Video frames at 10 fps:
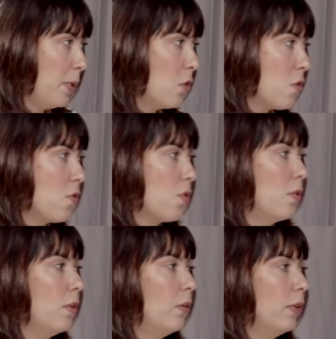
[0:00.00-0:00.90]
because
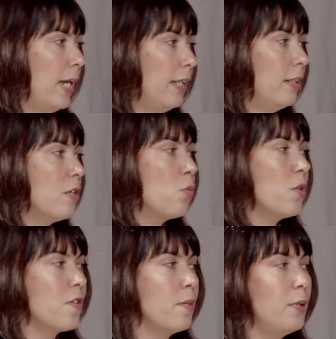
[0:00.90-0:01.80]
okay, this
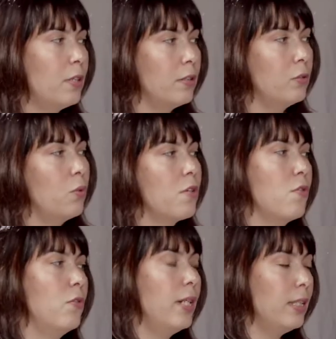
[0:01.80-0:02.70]
was the part that
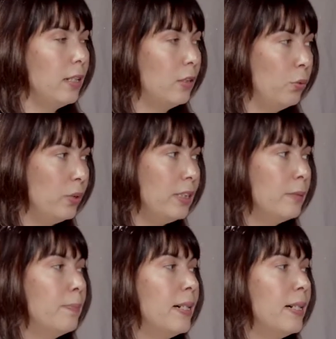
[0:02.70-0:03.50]
was already included,